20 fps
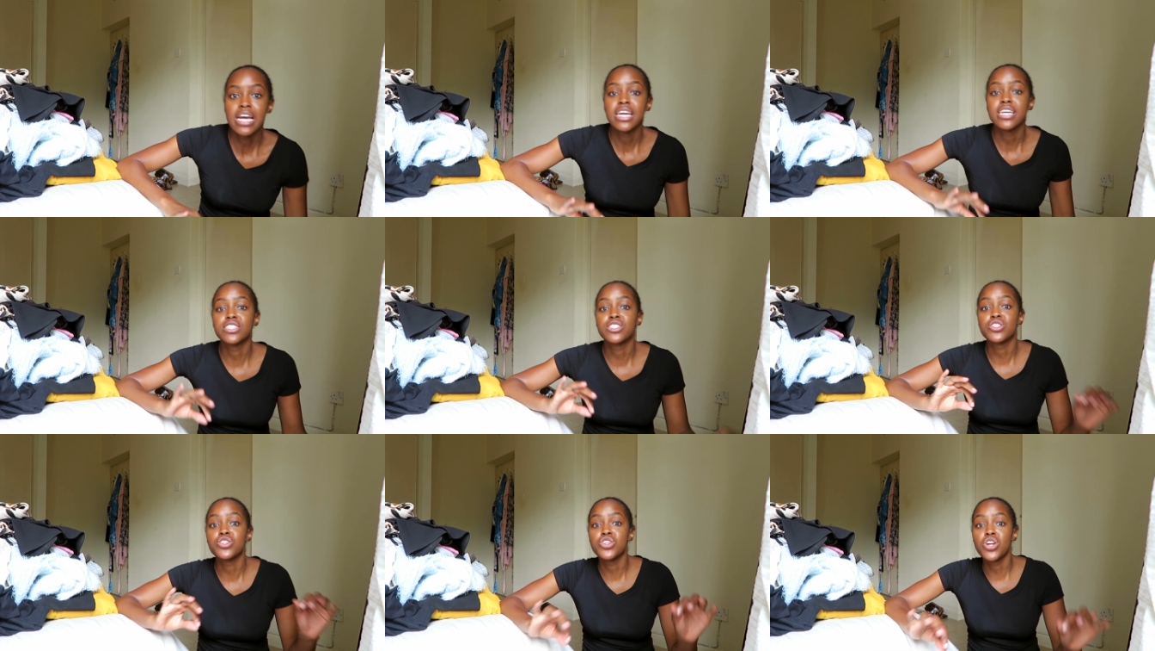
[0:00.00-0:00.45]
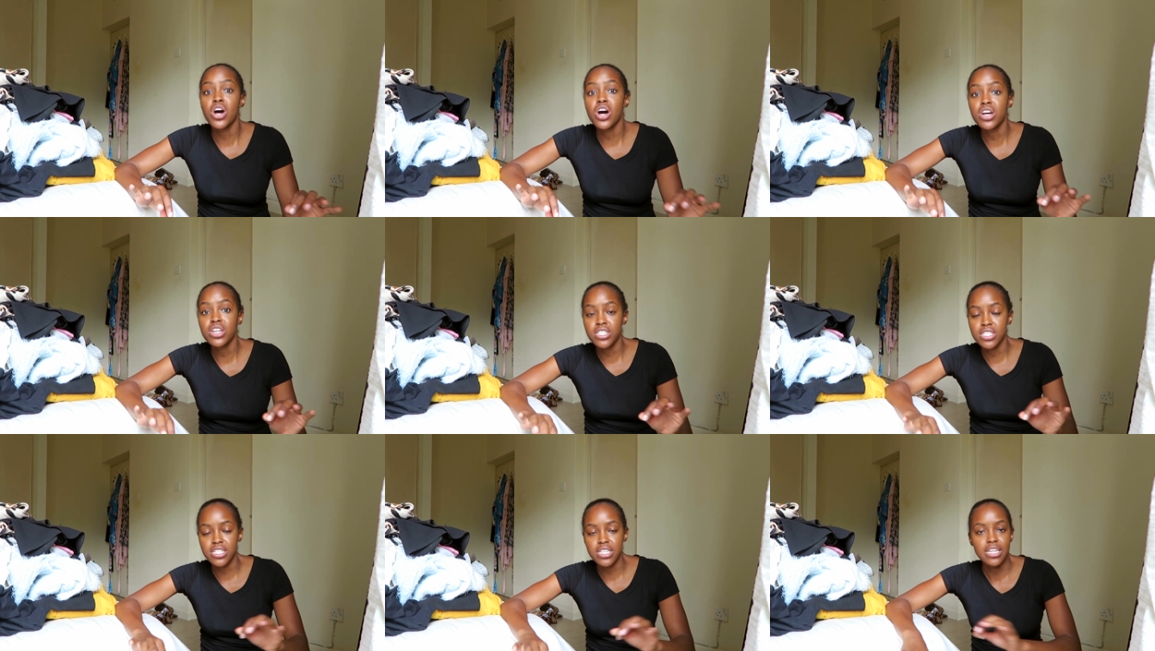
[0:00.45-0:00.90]
It's
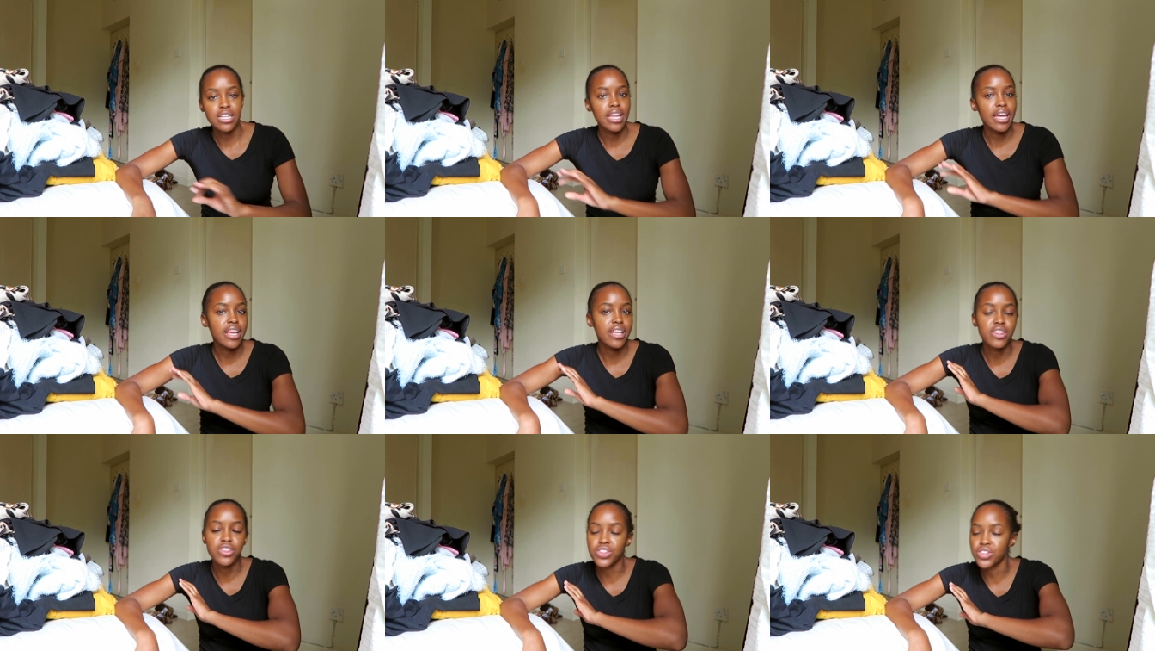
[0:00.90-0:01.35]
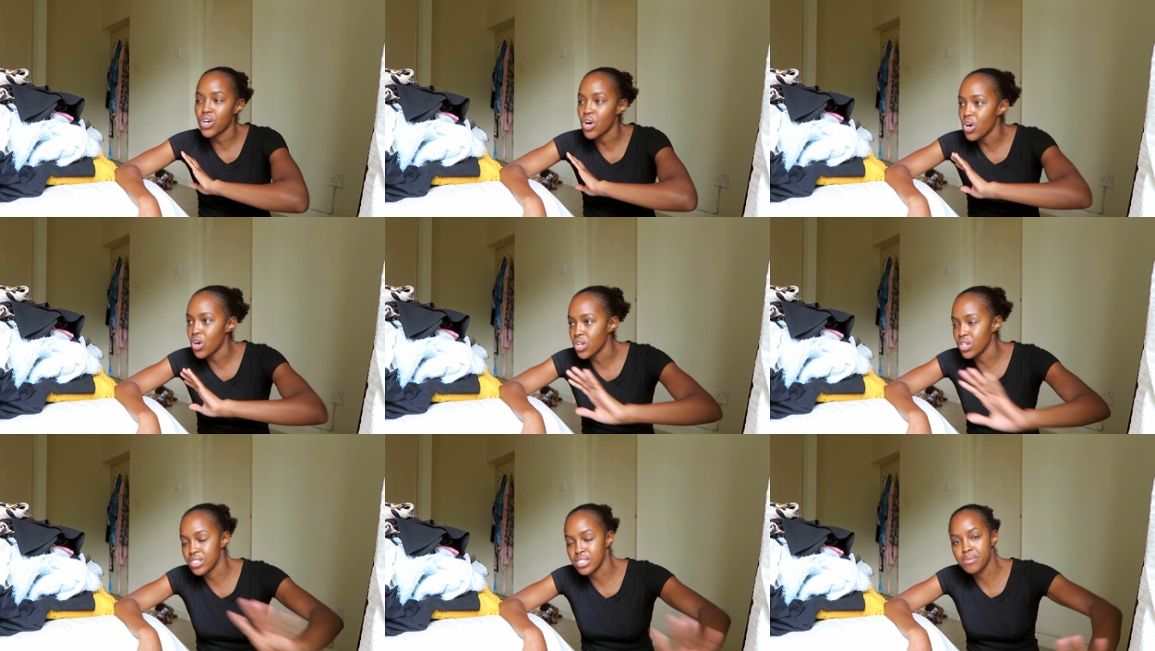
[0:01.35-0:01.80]
not like the
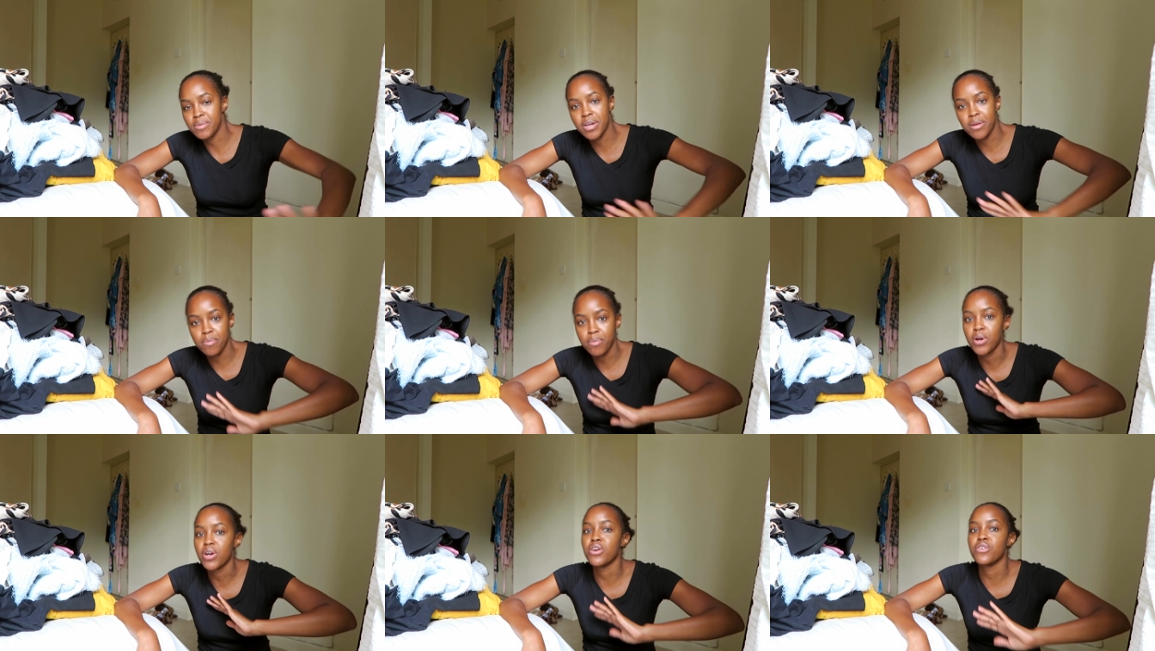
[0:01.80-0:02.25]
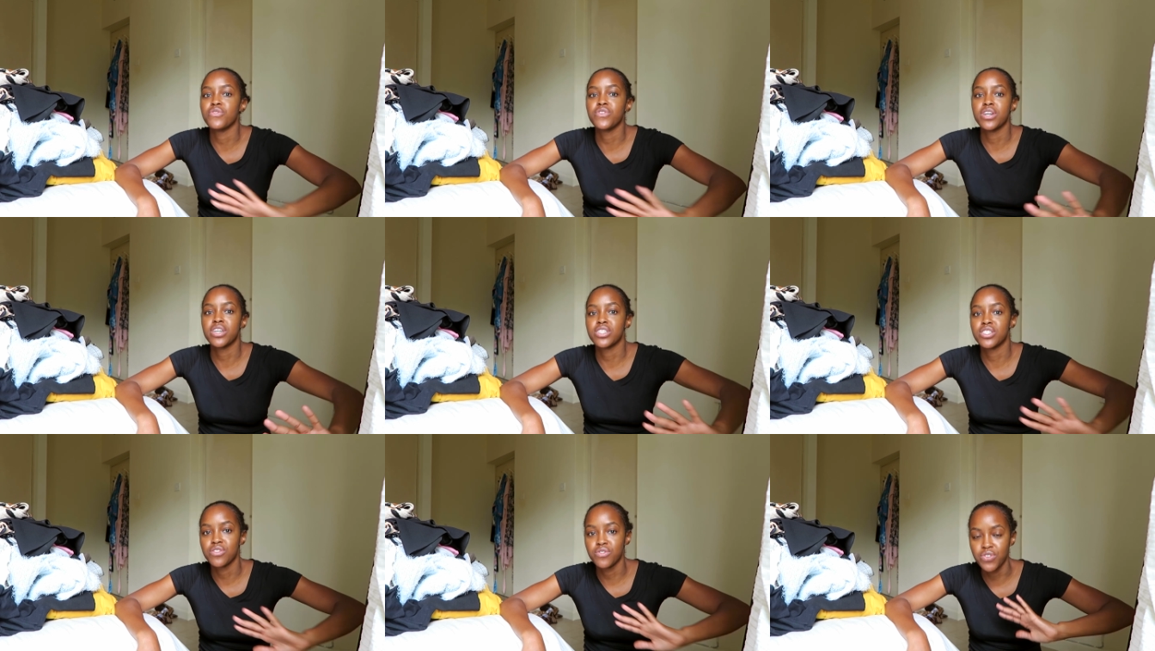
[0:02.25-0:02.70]
ultimate
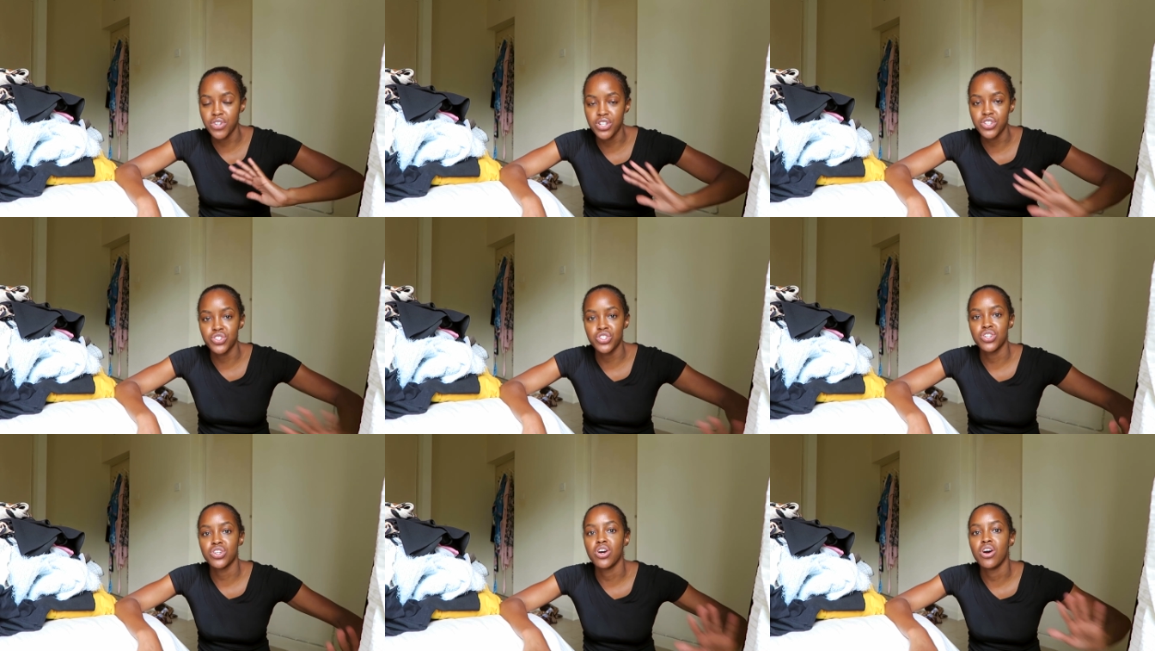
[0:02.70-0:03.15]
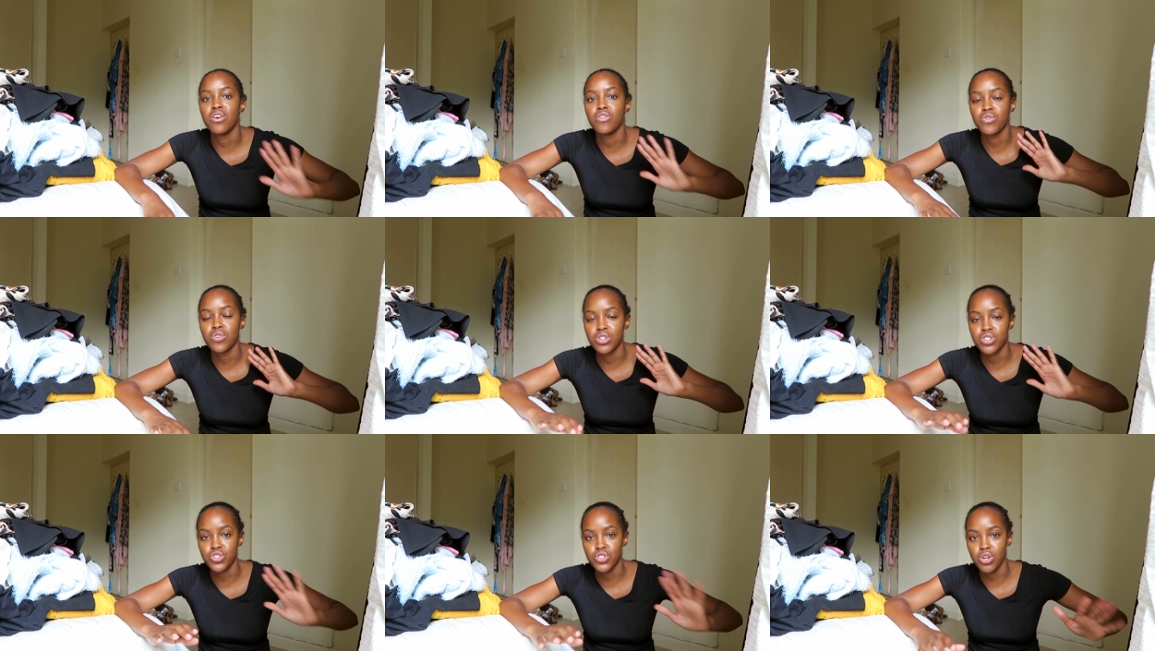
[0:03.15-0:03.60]
perfect version
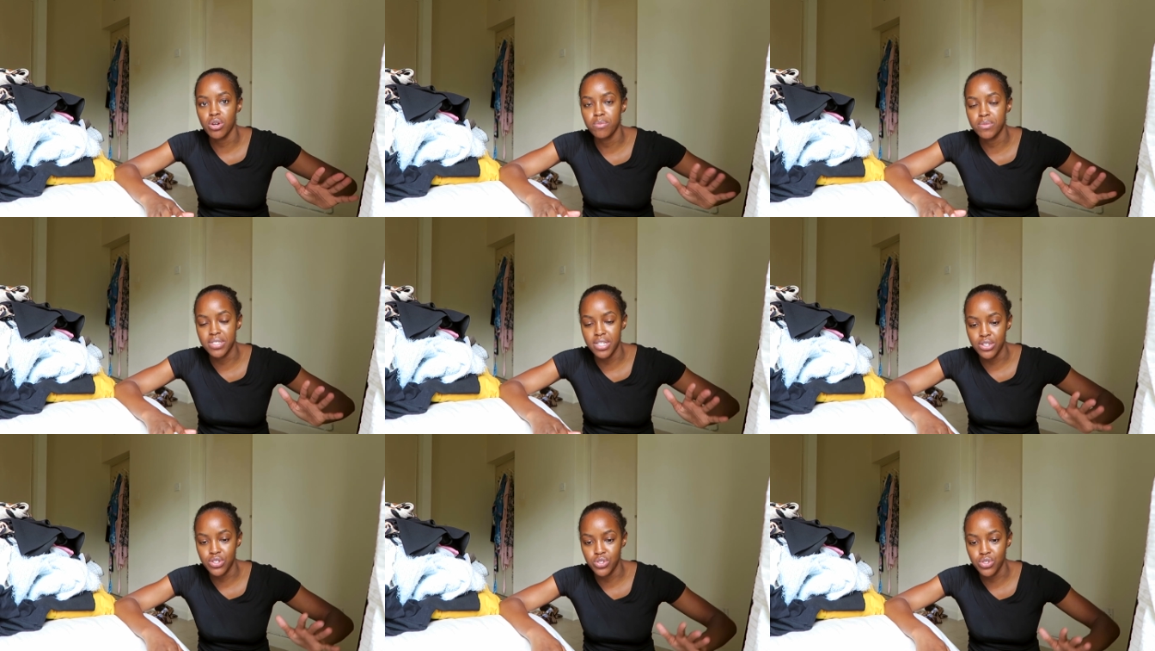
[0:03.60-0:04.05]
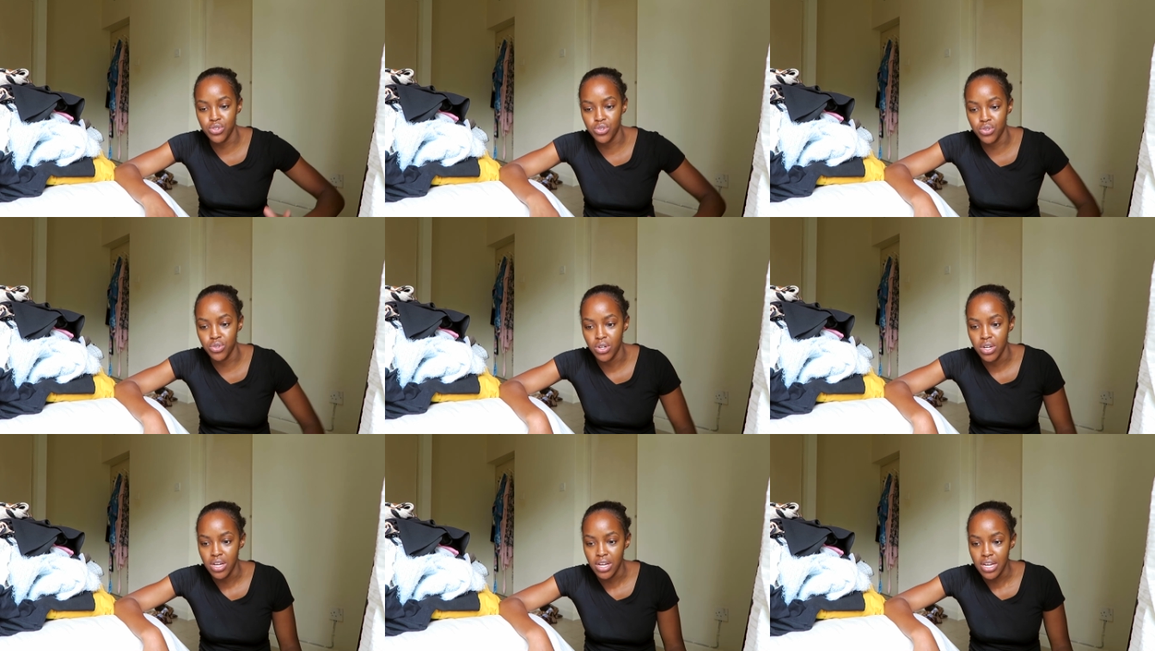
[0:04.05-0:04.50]
of what Shop
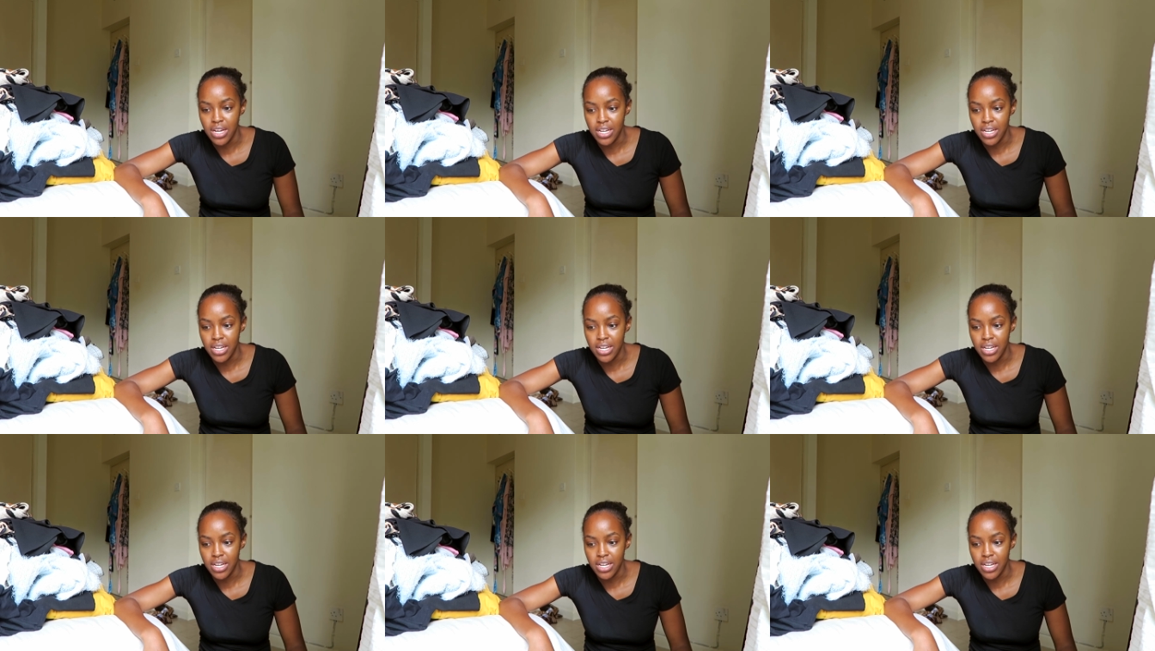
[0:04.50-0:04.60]
ZETU